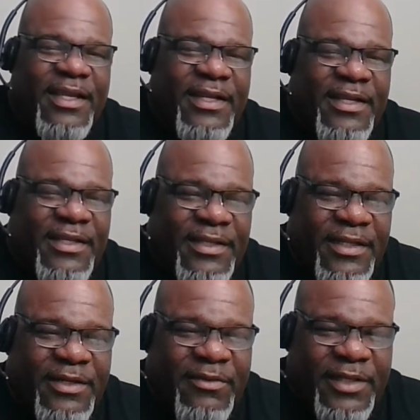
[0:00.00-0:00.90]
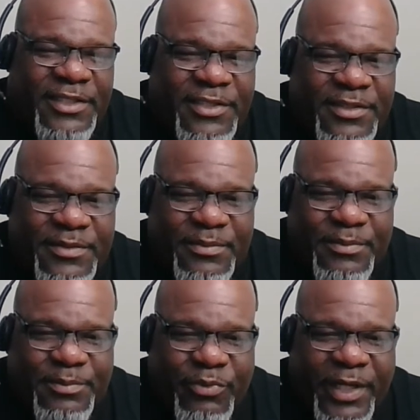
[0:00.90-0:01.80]
And it literally just
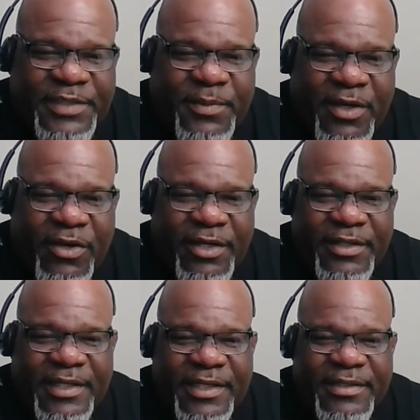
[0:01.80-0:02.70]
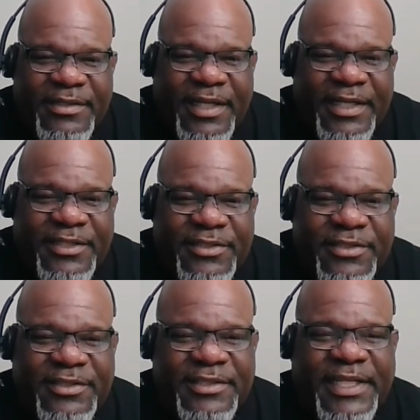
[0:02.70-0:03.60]
breaks my heart in like
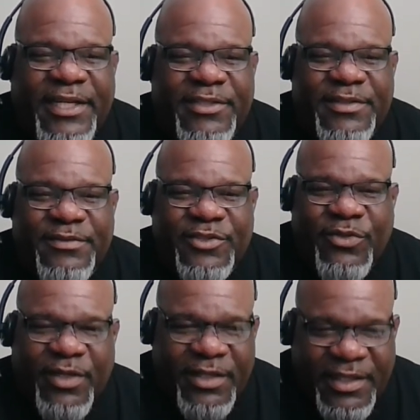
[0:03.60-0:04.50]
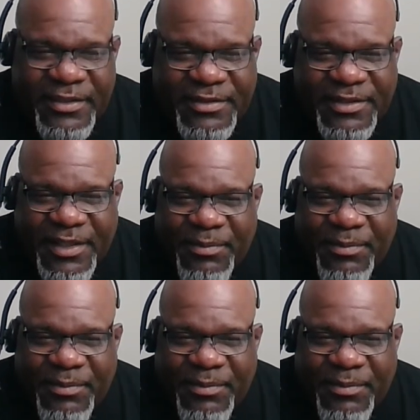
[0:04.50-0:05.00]
tears of joy. It's